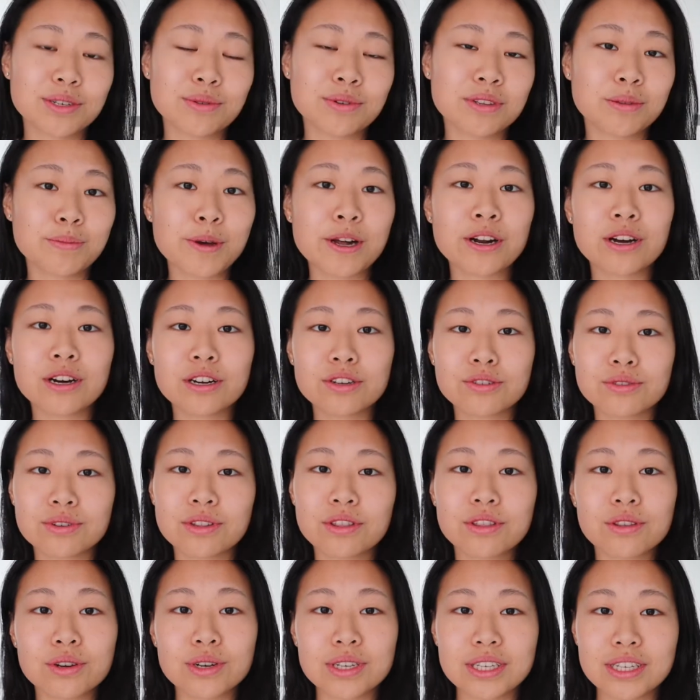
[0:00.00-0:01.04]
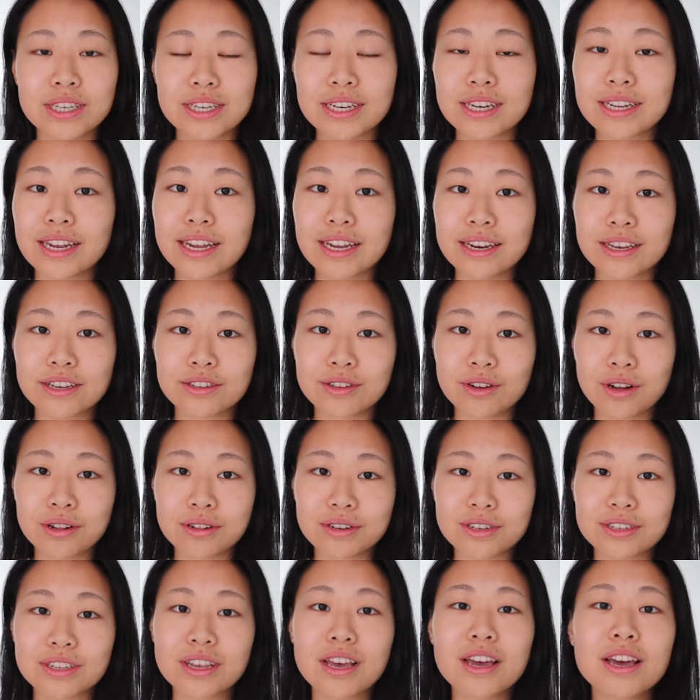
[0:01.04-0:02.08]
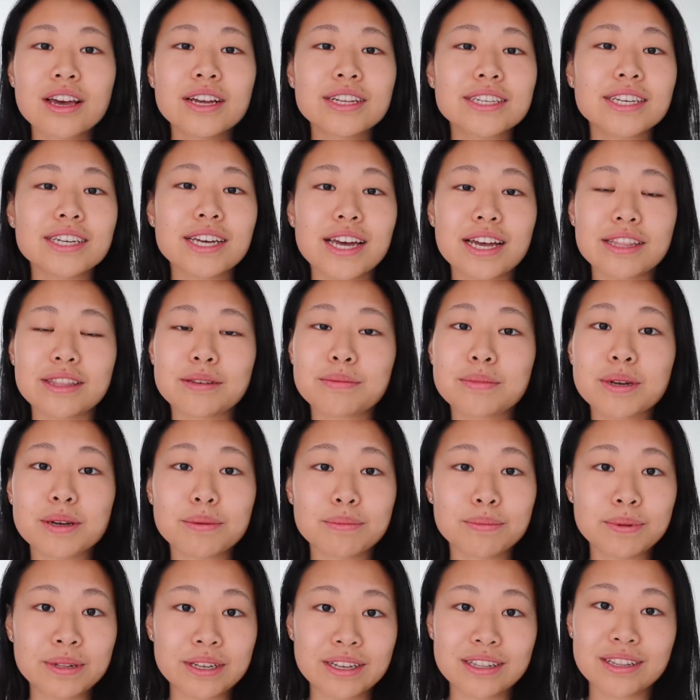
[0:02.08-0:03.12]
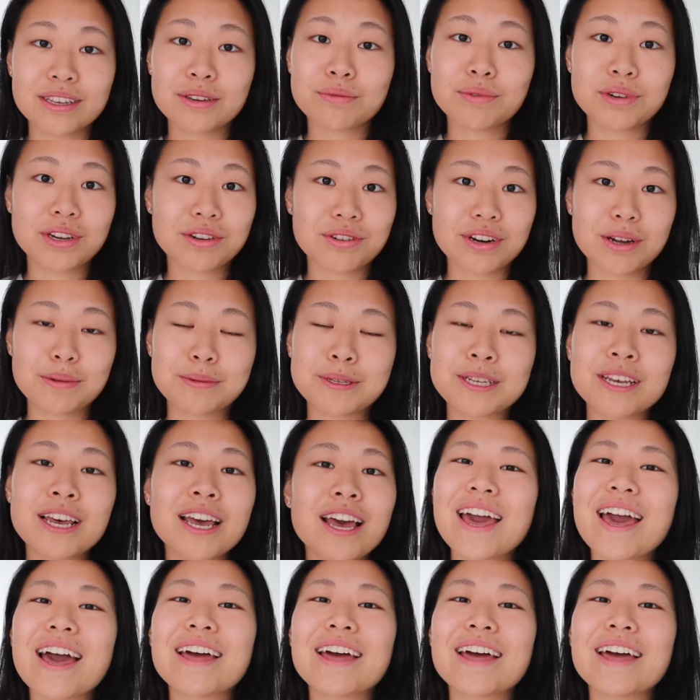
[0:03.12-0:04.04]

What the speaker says: it was about CA$113 to get them completely regripped.